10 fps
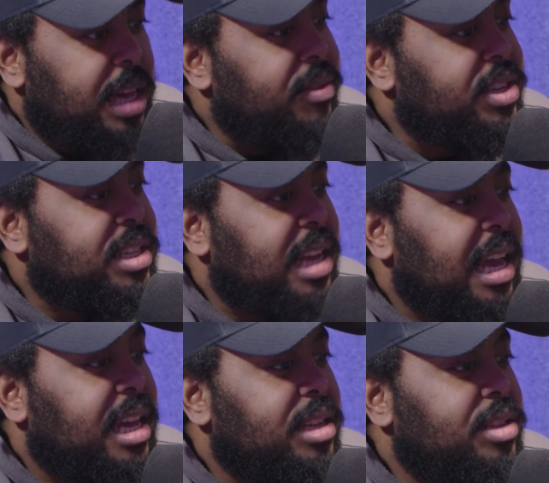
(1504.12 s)
Even just
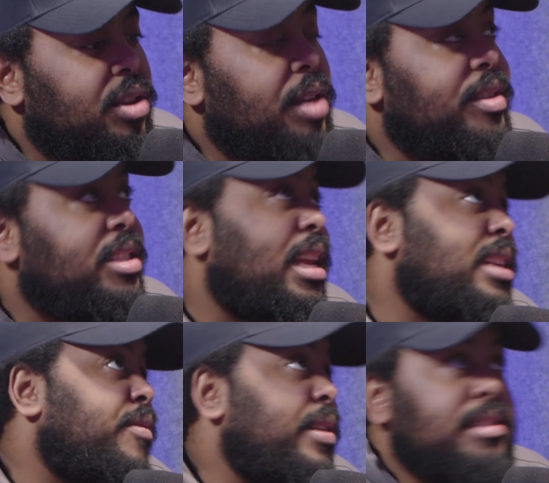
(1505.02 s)
like, not even just like
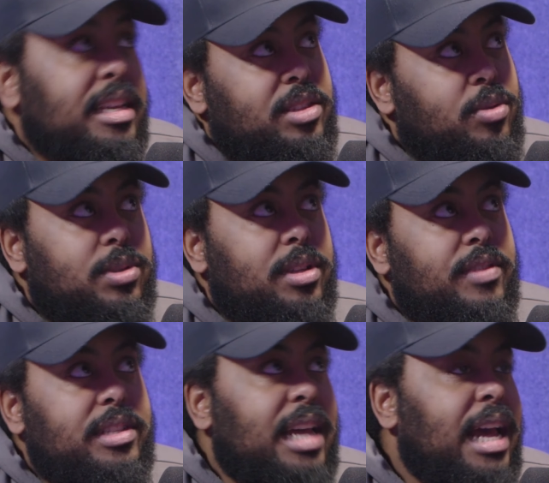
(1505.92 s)
the fantastical stuff, just the